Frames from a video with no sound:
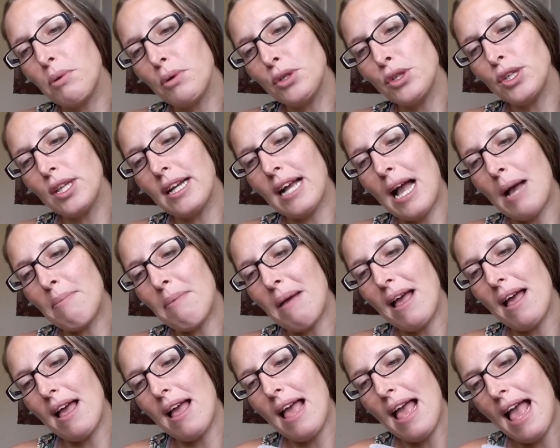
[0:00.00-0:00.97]
push the cup
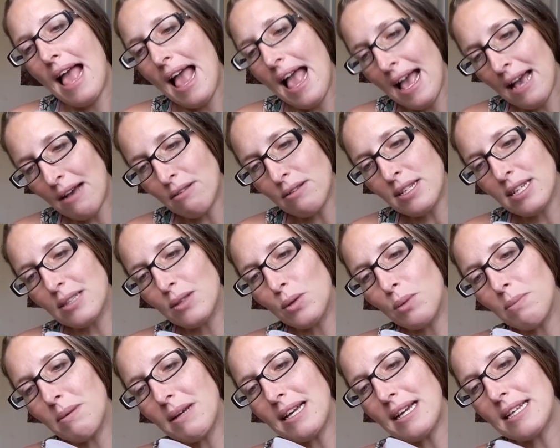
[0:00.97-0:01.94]
out a
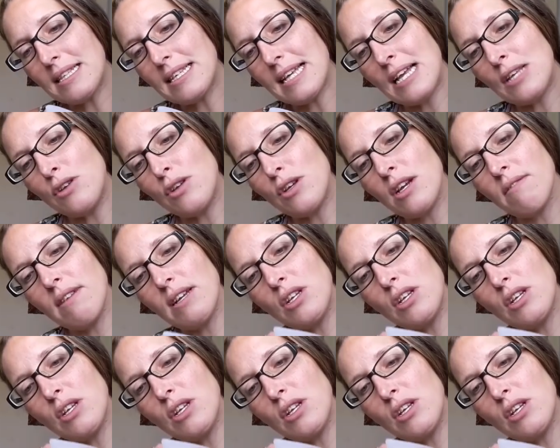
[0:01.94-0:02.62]
little bit and you can